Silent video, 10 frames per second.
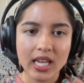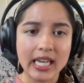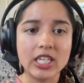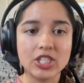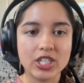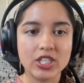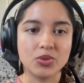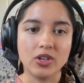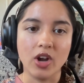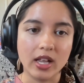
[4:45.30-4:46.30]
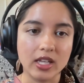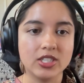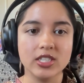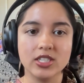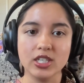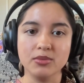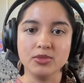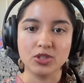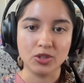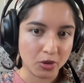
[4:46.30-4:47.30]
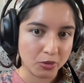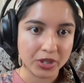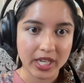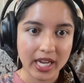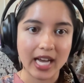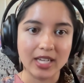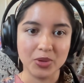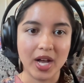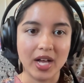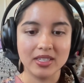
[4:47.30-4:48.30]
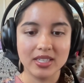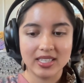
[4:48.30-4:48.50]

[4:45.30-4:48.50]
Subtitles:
Indigenous knowledge systems globally as well.